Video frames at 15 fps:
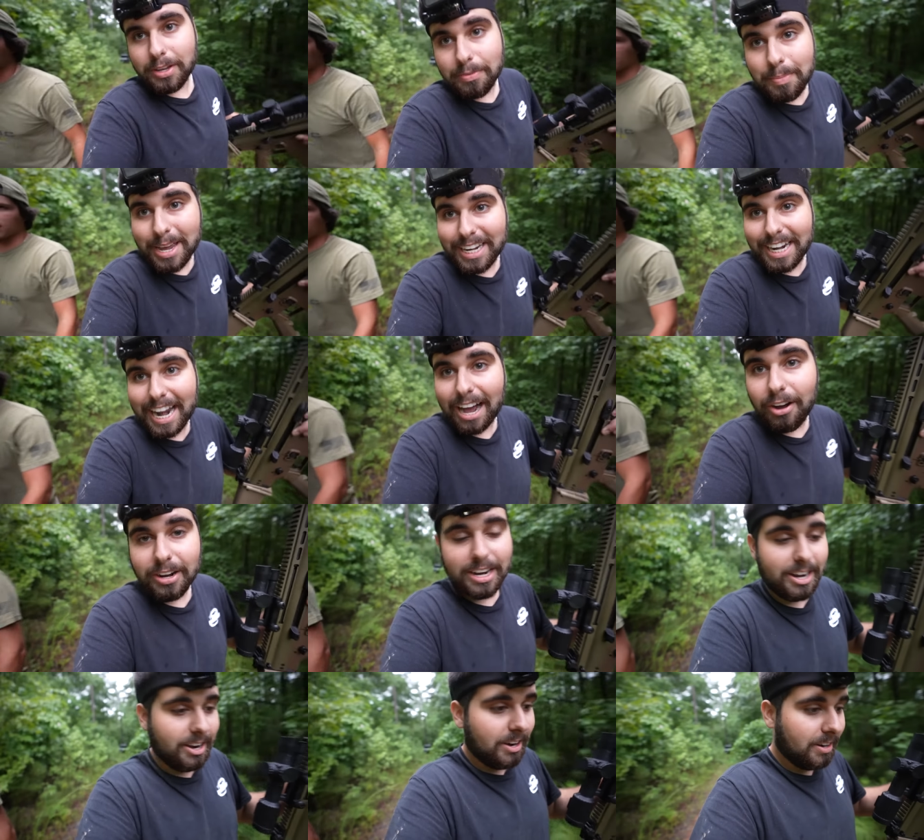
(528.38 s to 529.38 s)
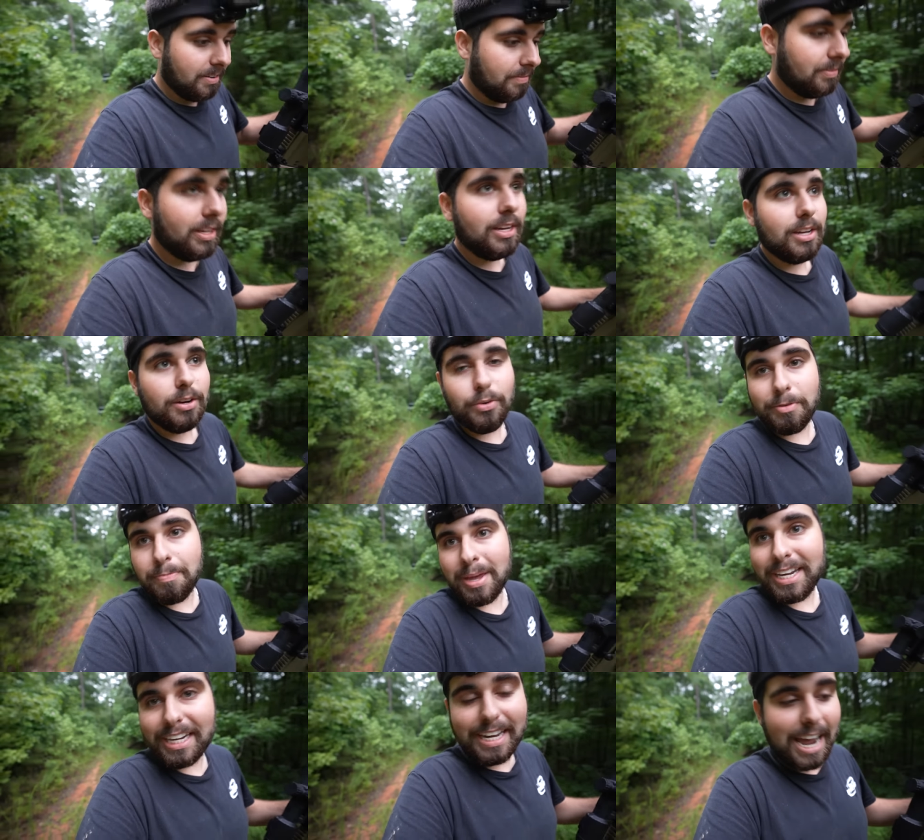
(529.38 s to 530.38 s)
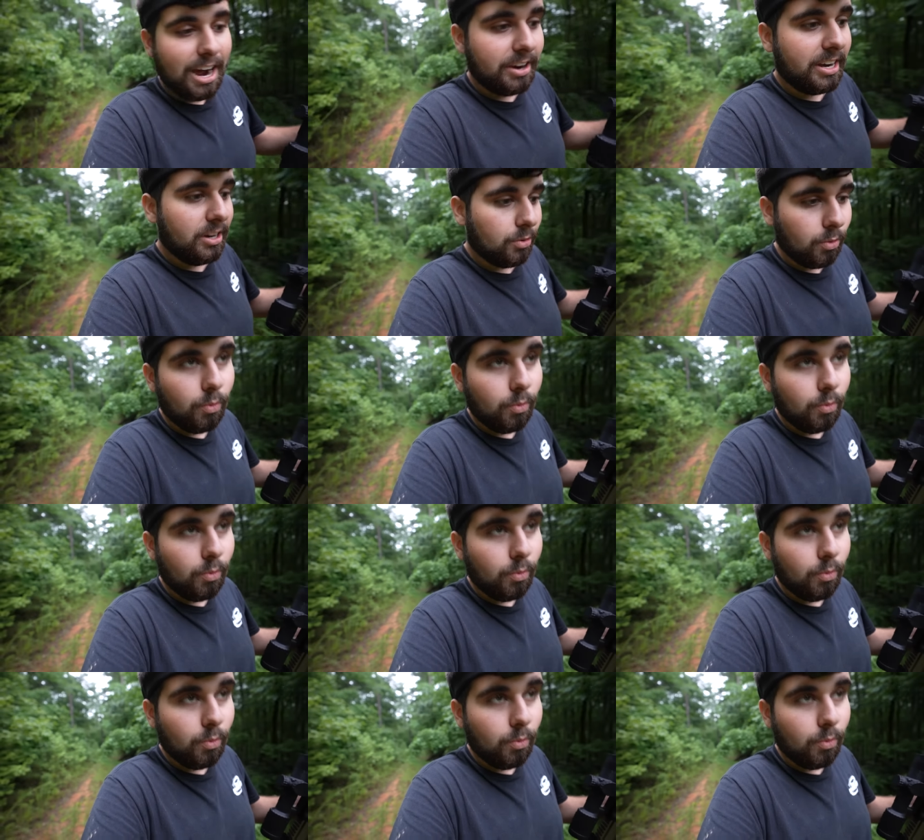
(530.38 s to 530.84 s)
we have made it out here. We've made it down here.